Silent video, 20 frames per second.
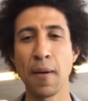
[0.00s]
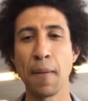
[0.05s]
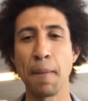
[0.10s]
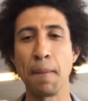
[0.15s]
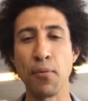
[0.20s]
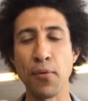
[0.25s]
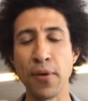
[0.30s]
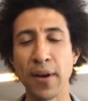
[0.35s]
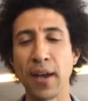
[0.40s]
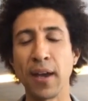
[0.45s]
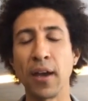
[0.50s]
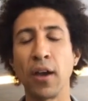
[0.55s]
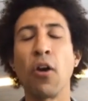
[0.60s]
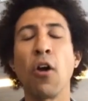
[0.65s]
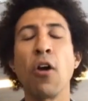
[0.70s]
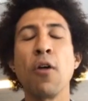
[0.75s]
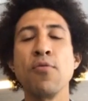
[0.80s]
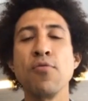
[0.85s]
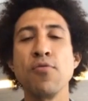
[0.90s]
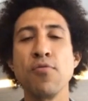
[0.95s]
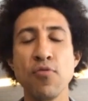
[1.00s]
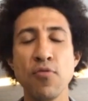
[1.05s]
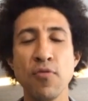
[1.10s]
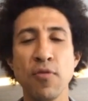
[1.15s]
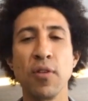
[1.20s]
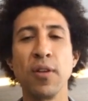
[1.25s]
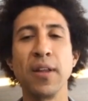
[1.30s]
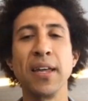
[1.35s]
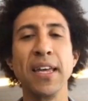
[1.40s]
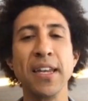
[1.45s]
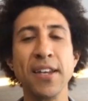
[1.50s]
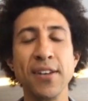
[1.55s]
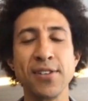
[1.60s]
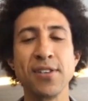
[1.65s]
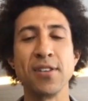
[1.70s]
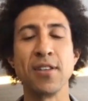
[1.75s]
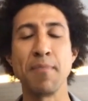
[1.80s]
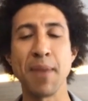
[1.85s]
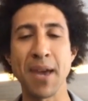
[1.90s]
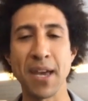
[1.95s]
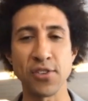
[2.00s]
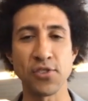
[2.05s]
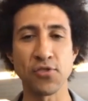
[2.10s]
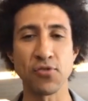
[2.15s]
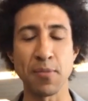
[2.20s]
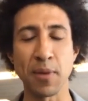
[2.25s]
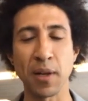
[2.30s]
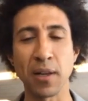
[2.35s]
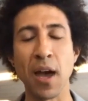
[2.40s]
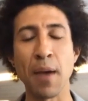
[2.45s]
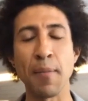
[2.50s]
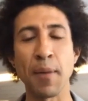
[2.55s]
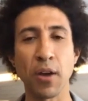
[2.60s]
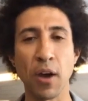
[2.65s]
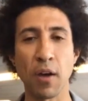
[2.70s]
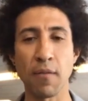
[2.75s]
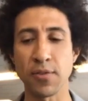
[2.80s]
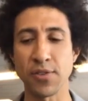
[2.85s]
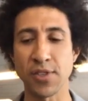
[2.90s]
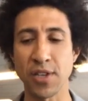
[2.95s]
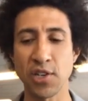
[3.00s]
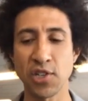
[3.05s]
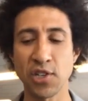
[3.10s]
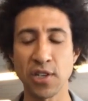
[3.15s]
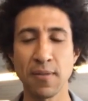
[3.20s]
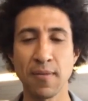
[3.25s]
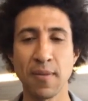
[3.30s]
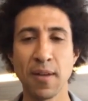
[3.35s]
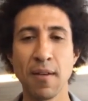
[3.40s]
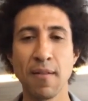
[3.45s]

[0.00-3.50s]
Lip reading: bringing carbon removal into the mainstream climate conversation.